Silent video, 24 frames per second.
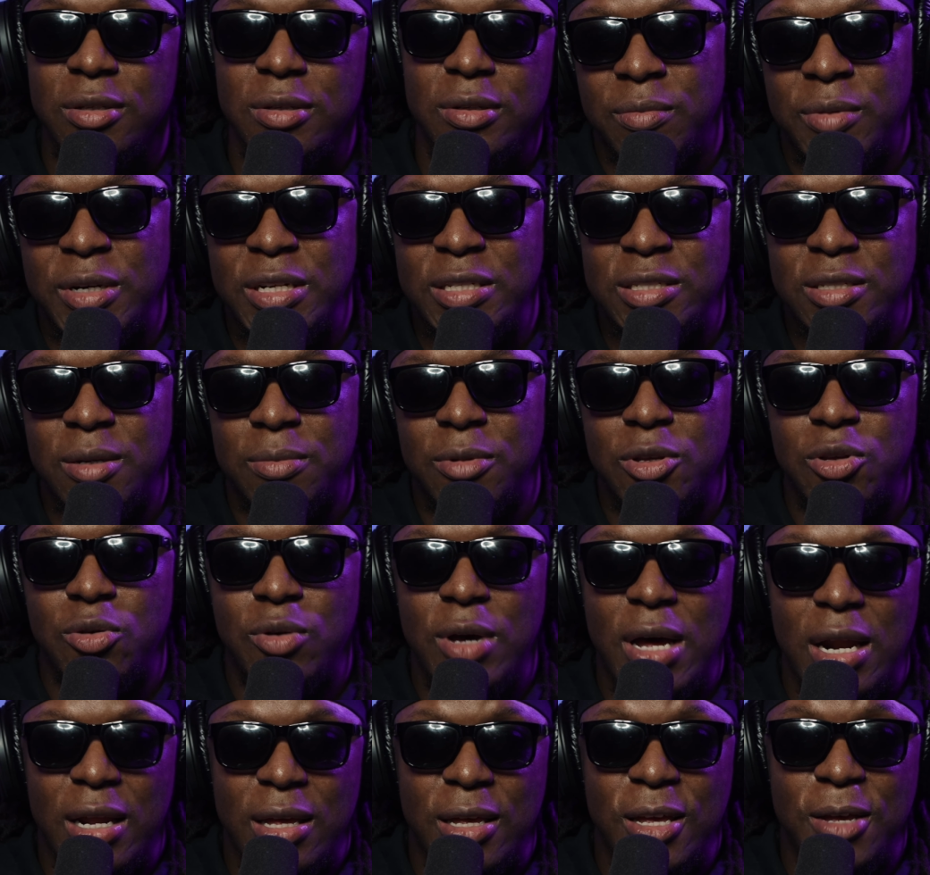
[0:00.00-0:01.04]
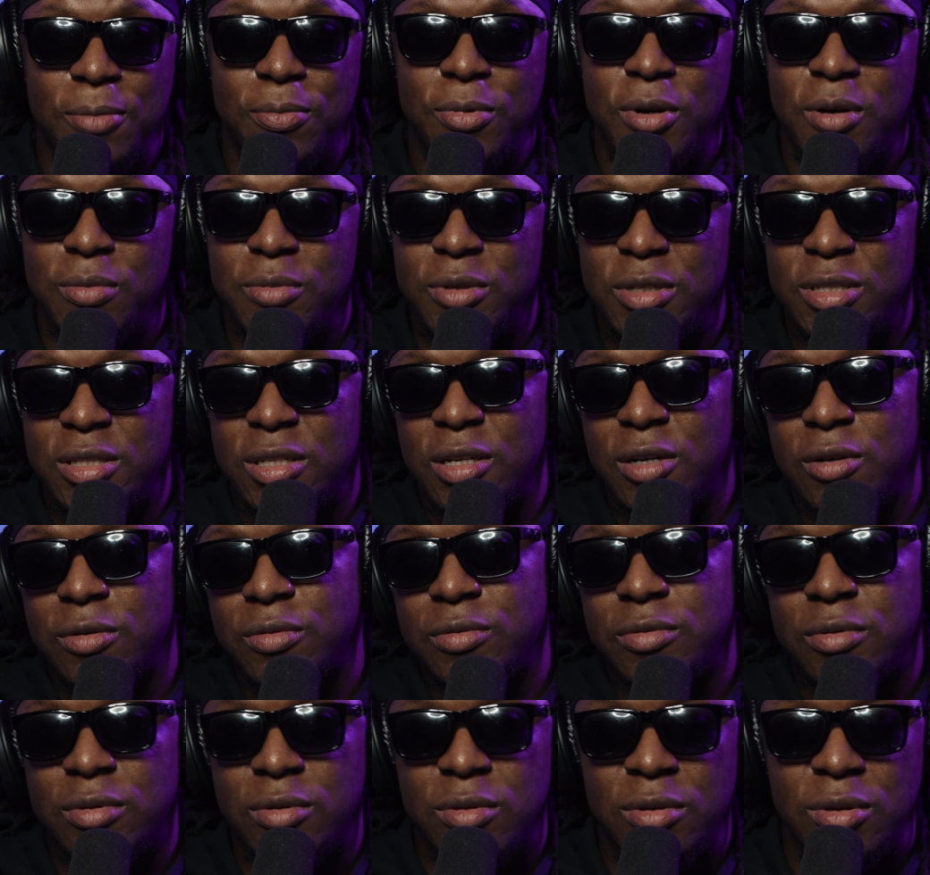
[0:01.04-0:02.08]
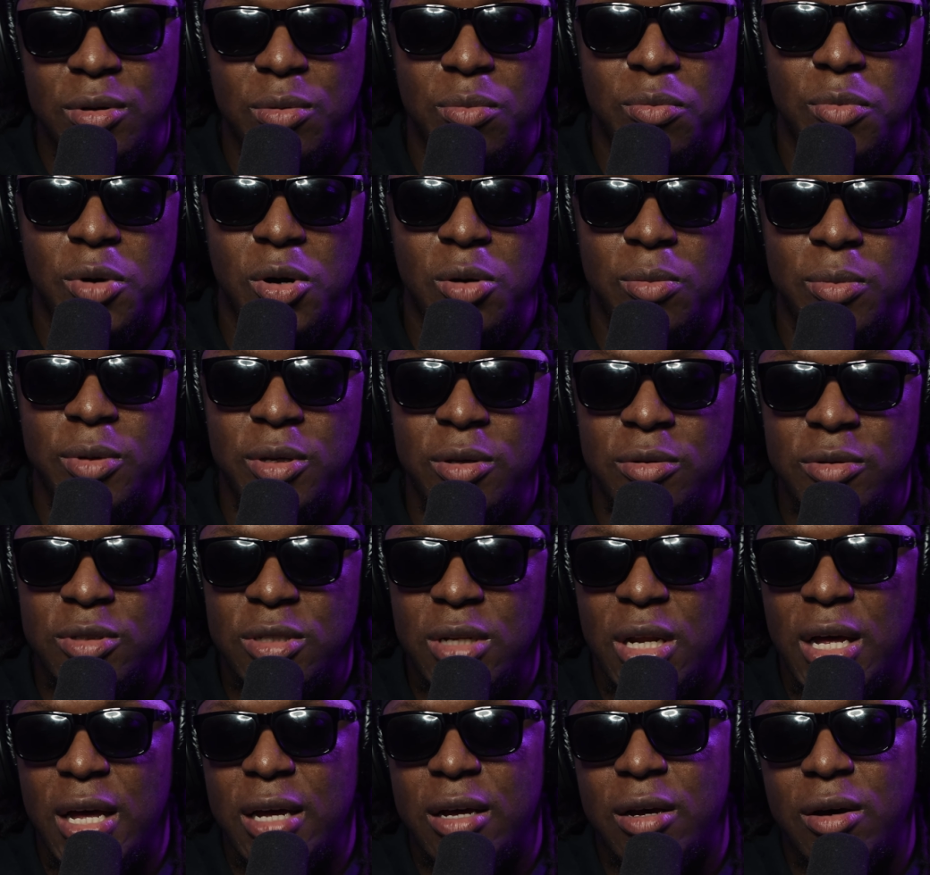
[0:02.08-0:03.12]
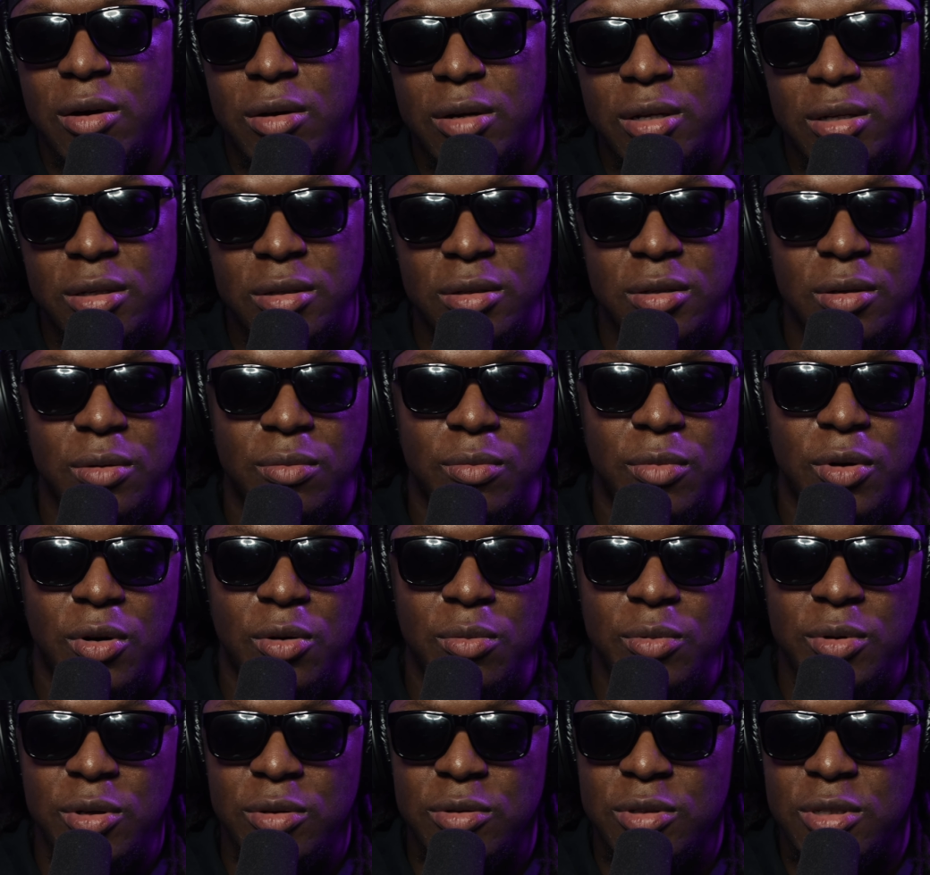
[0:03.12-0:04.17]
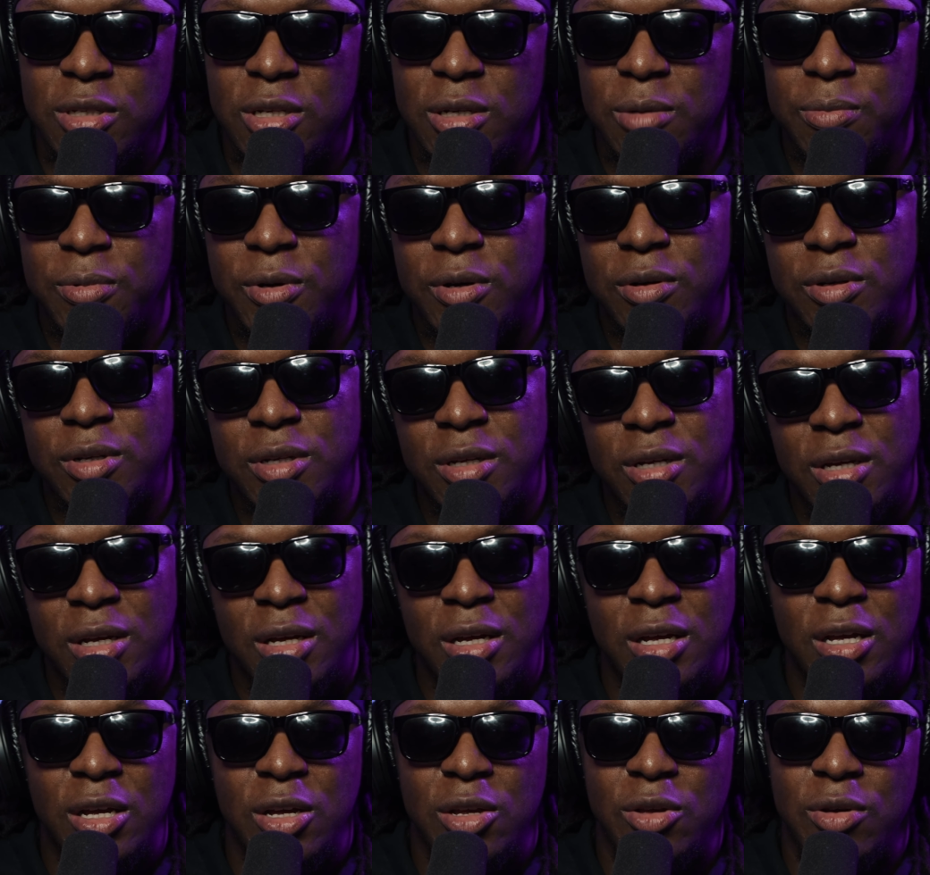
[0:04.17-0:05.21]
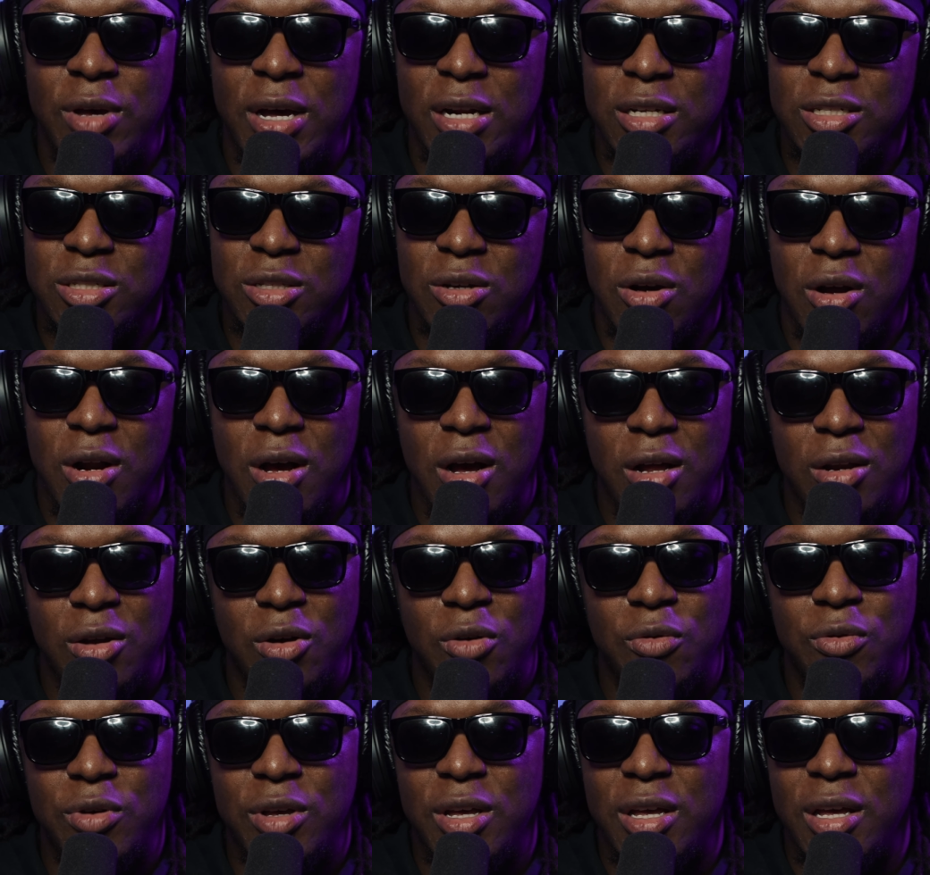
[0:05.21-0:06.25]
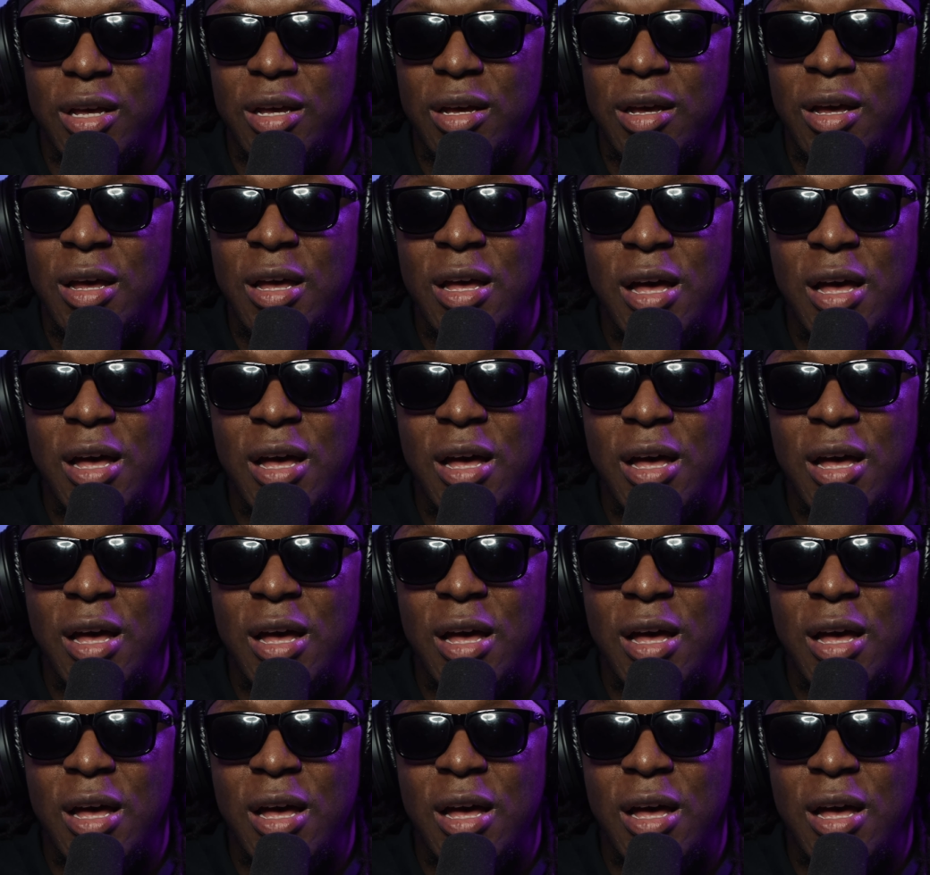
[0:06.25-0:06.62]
But it's something you got to keep up yourself. The moment you slack on it, the moment you slip on it, you got to start all over again.